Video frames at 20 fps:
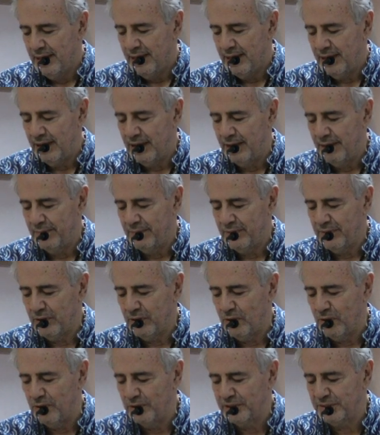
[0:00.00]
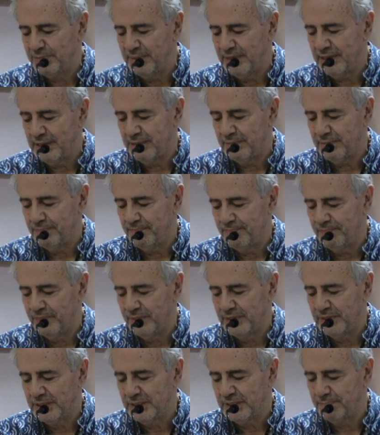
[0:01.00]
um, cosmic
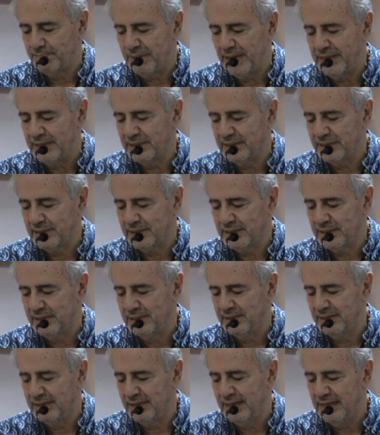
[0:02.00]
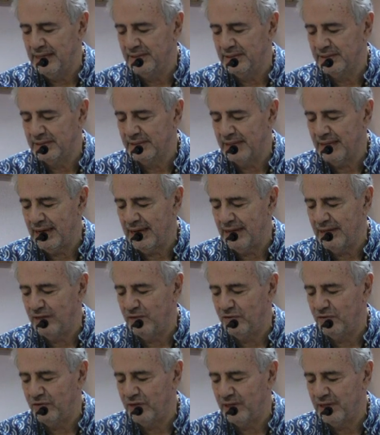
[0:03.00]
space contains
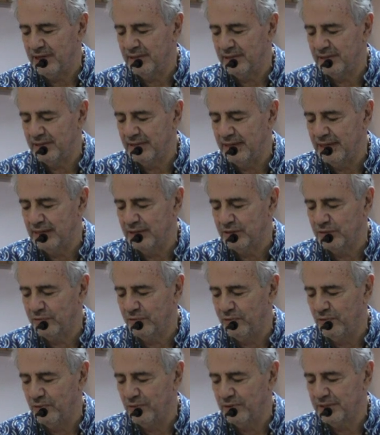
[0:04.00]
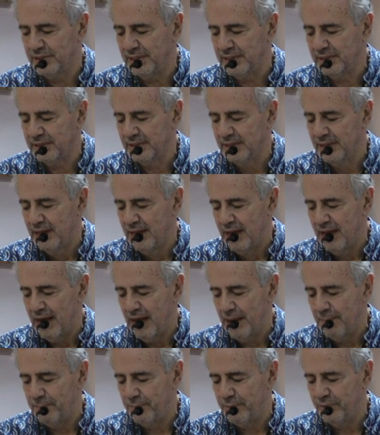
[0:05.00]
energy, contains forces,
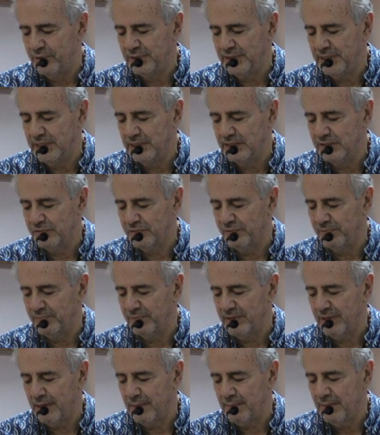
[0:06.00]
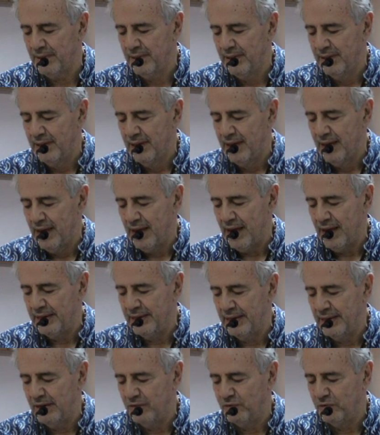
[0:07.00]
and proceeds from them.
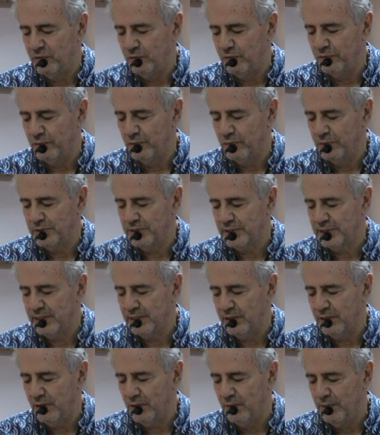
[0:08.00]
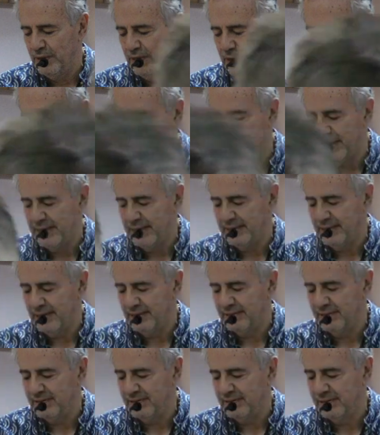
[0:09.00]
An energy or force can only be
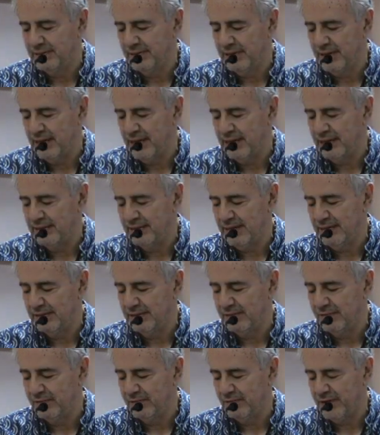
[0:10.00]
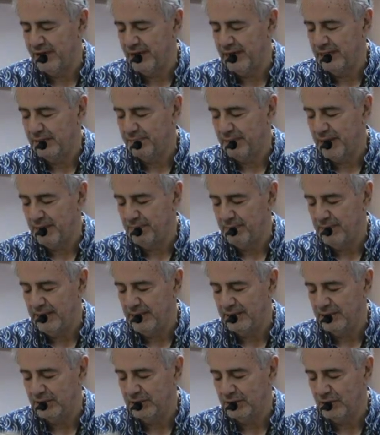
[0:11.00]
identi identified by
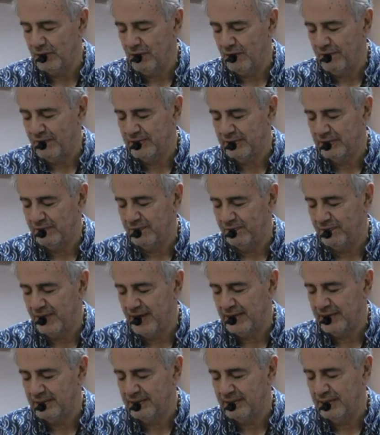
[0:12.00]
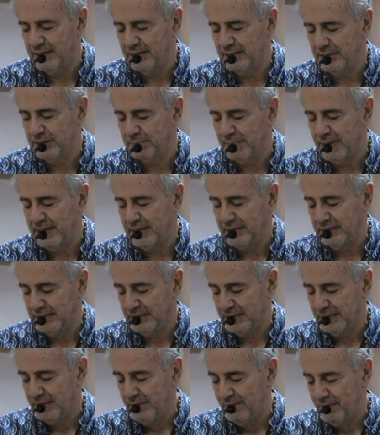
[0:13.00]
means of its effect in
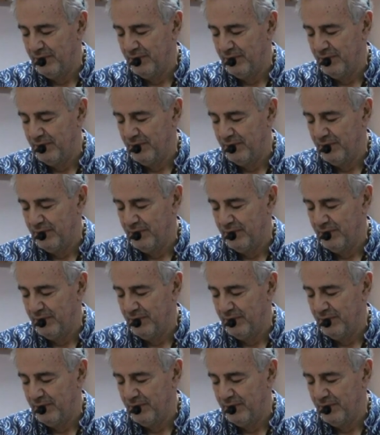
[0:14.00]
space.